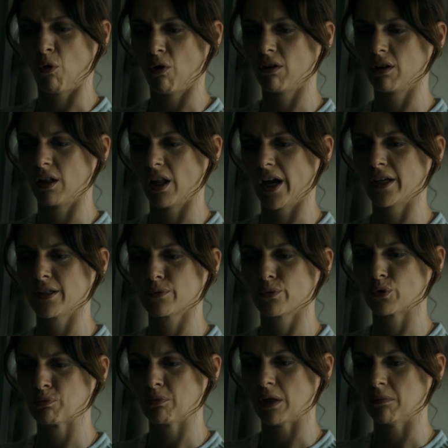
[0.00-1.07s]
all lies
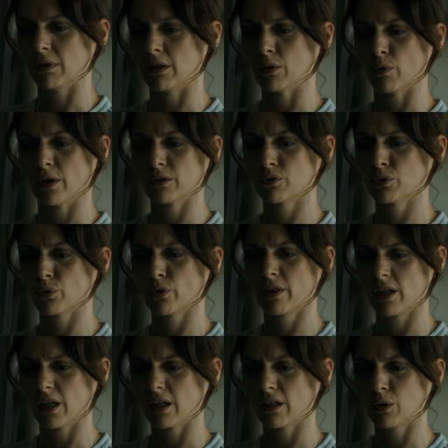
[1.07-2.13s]
was maybe the one true
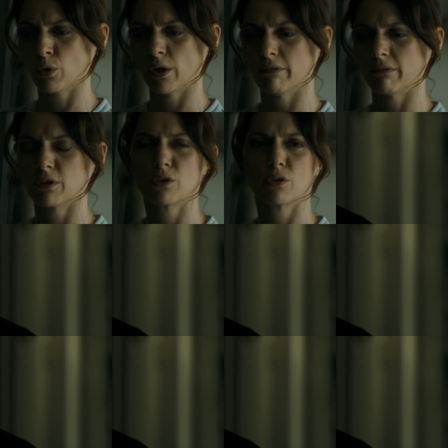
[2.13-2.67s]
thing you ever